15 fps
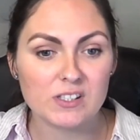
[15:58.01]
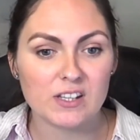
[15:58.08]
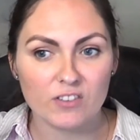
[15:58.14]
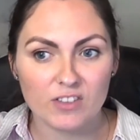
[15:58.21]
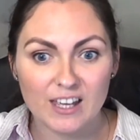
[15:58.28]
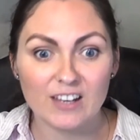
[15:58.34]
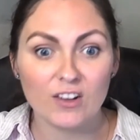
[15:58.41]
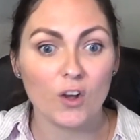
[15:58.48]
There
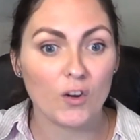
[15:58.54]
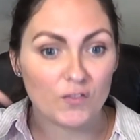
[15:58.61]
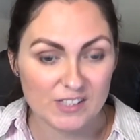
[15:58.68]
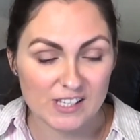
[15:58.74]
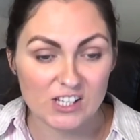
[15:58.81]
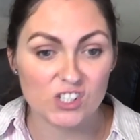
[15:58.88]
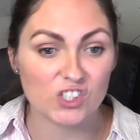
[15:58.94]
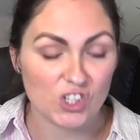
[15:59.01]
are then
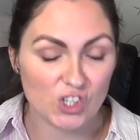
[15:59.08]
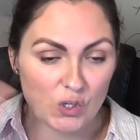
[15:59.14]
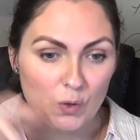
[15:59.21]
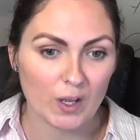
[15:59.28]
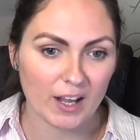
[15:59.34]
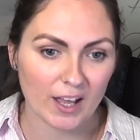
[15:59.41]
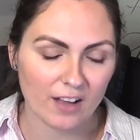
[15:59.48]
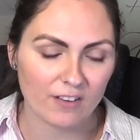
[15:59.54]
conversations that you can
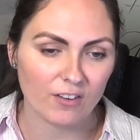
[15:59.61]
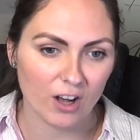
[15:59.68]
have